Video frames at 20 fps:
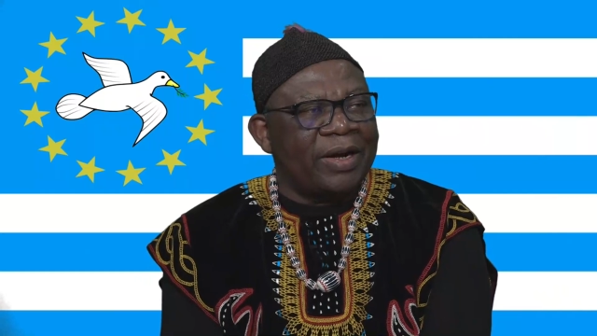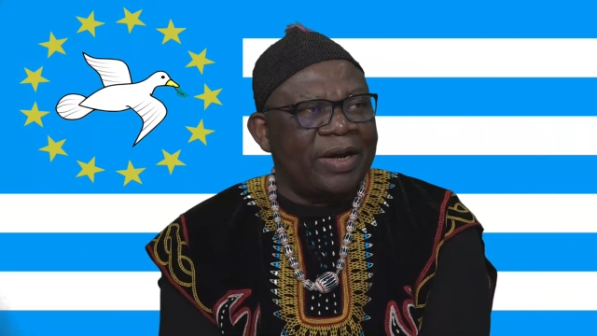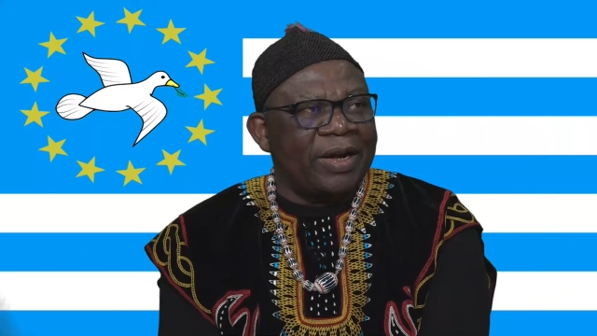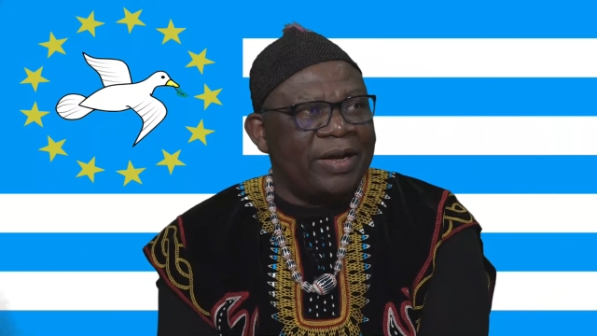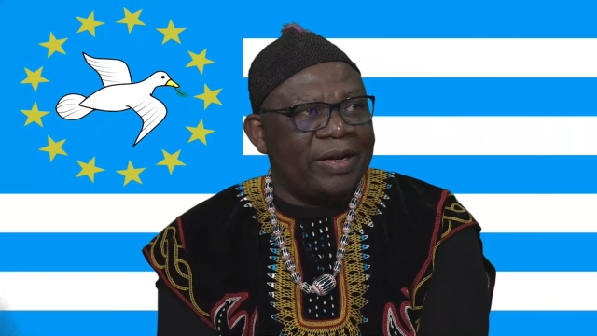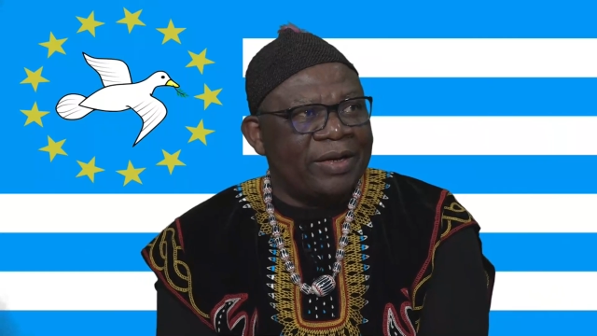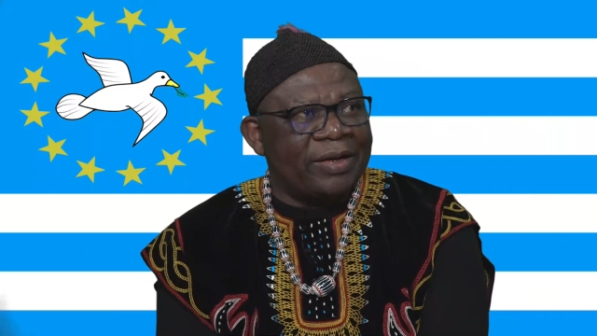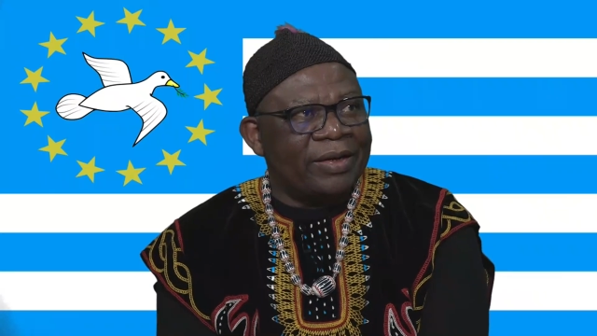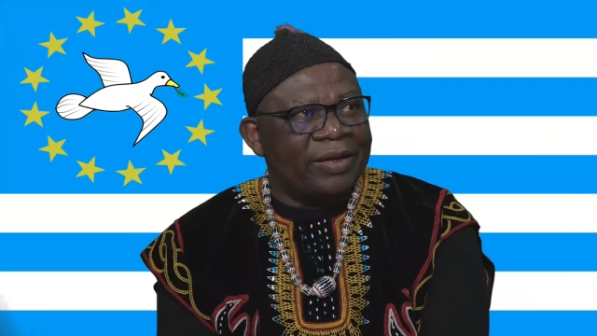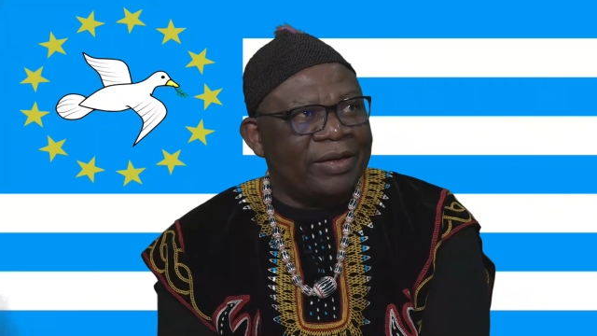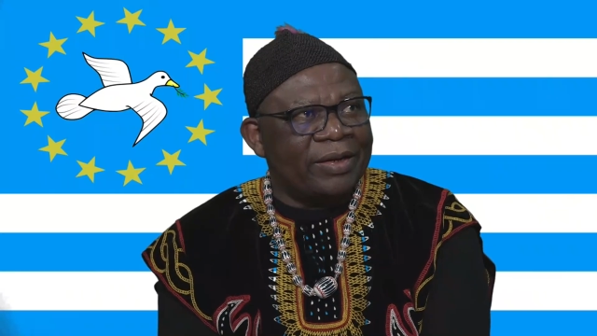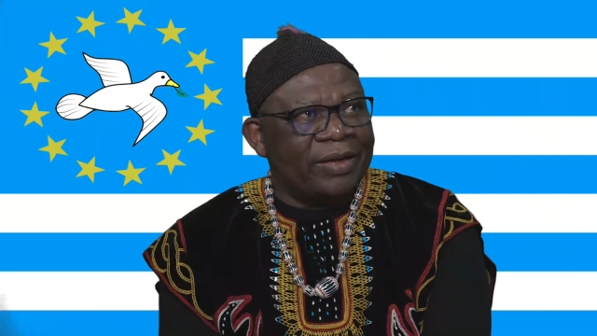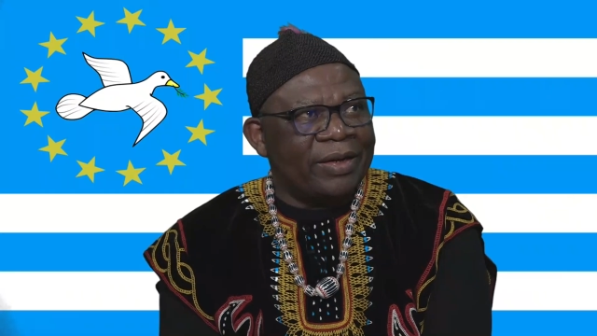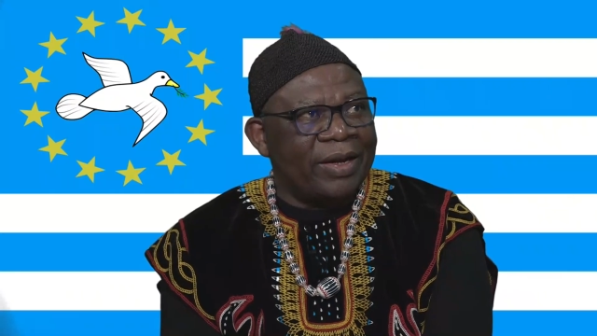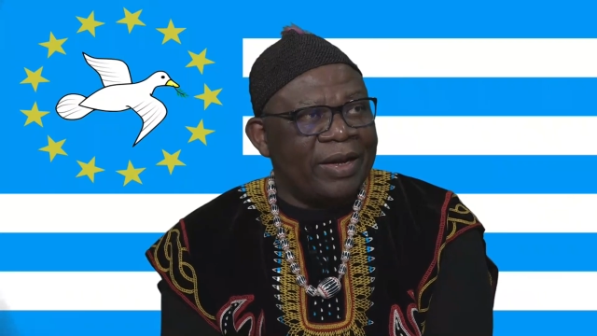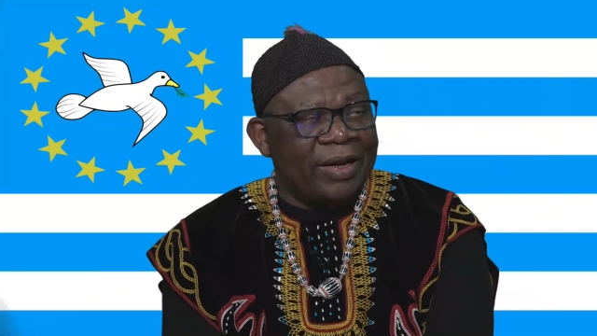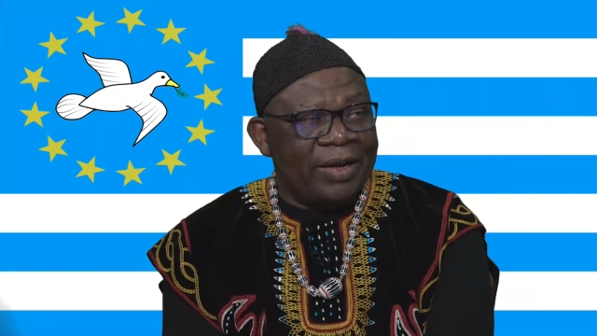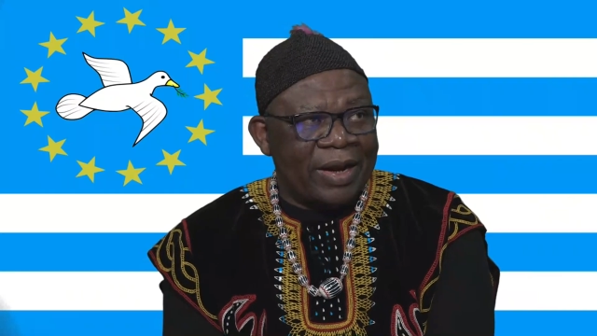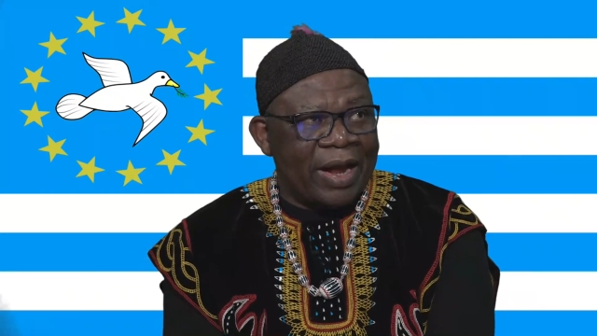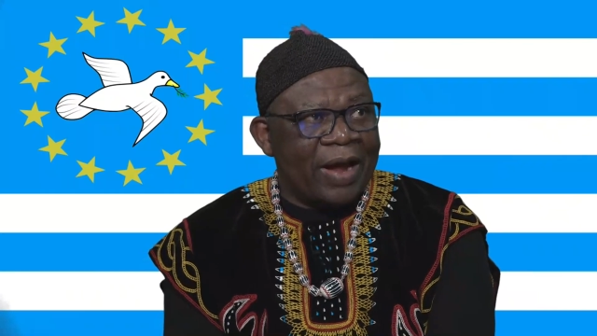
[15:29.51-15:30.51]

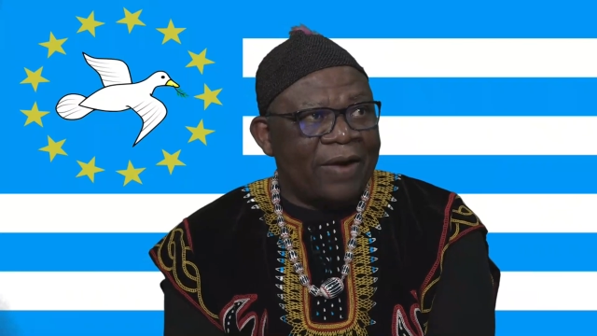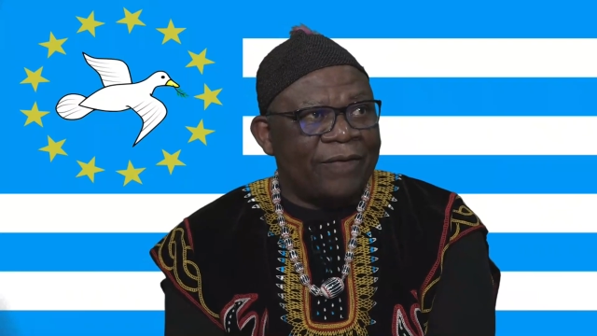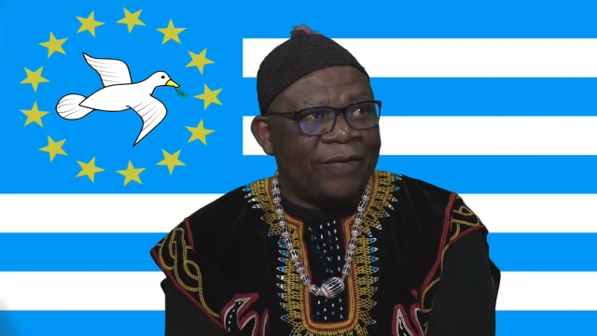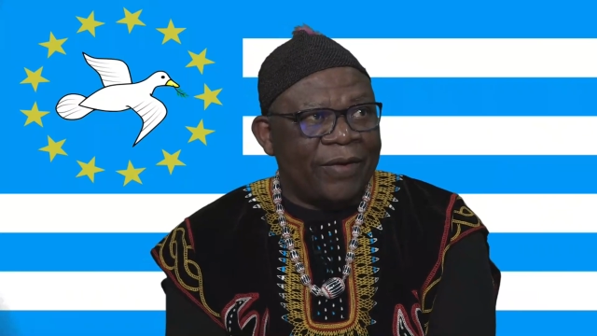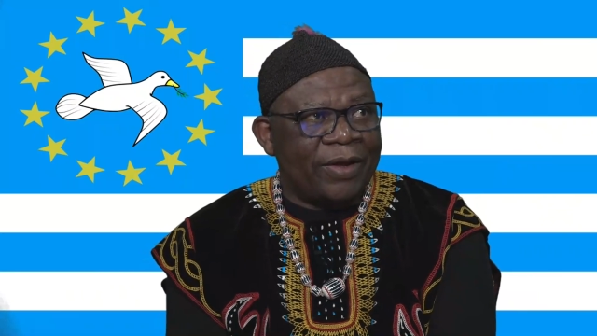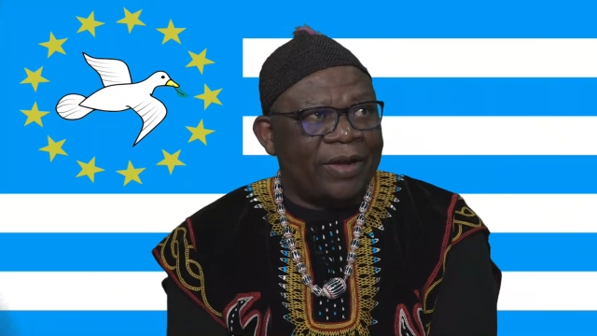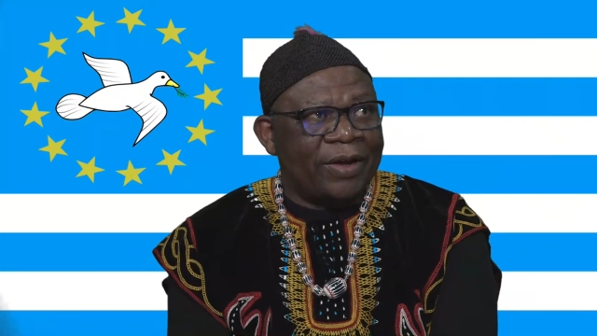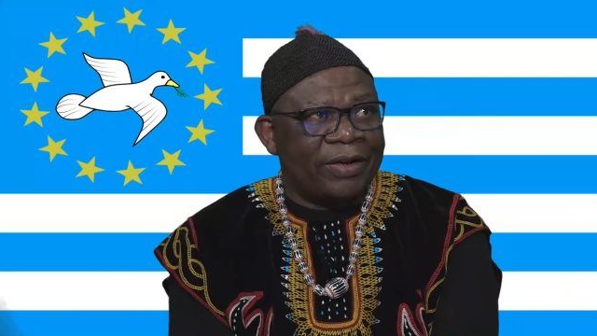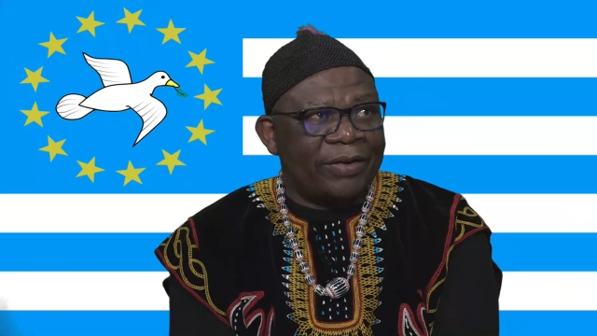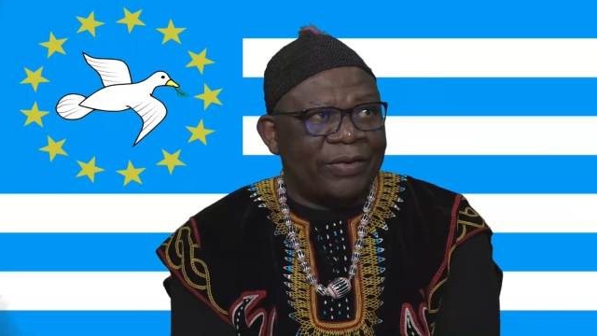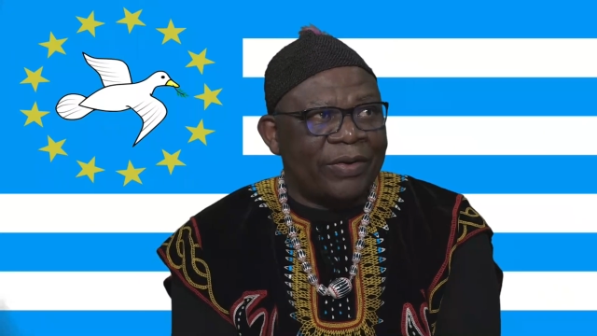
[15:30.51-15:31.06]
in Africa